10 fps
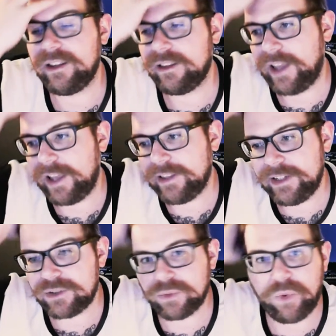at
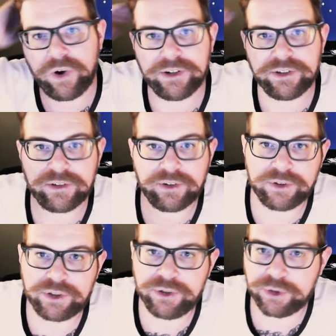least one or
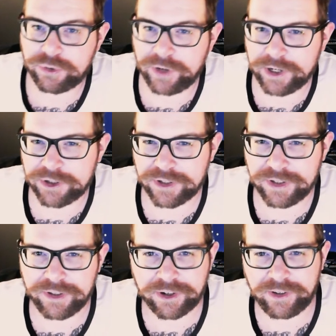two treasures in
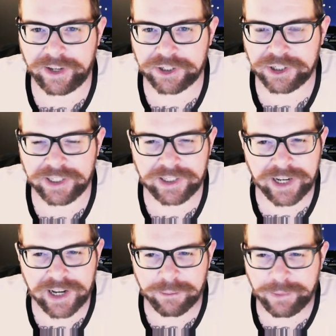their collection.
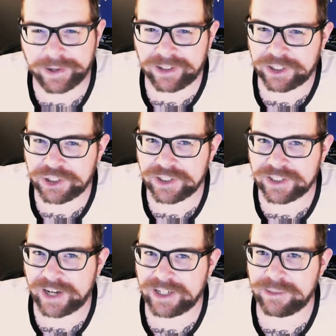My collection's
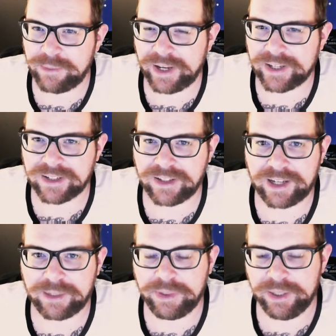not as big as a
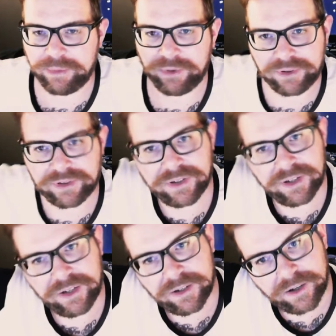lot of people's
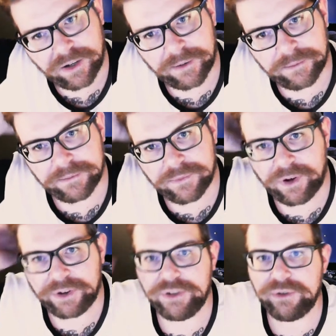on
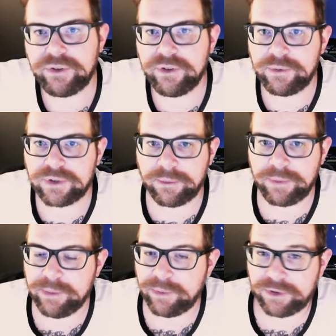YouTube. Some
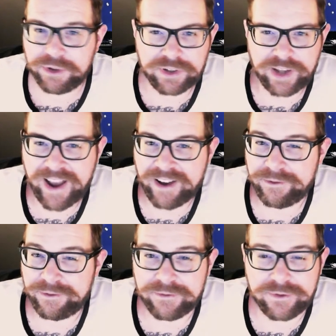people just
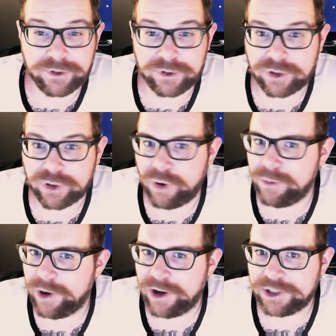have so
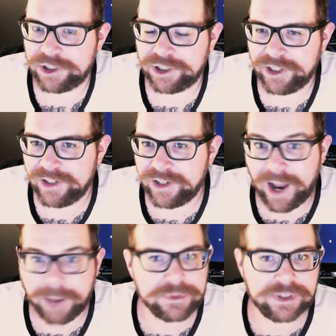much.
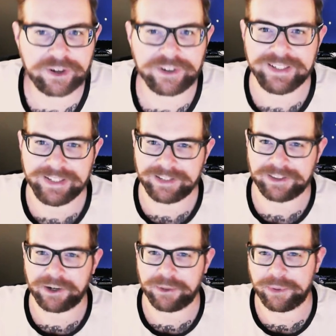I'm starting to get
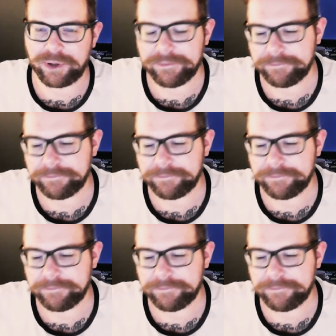there, but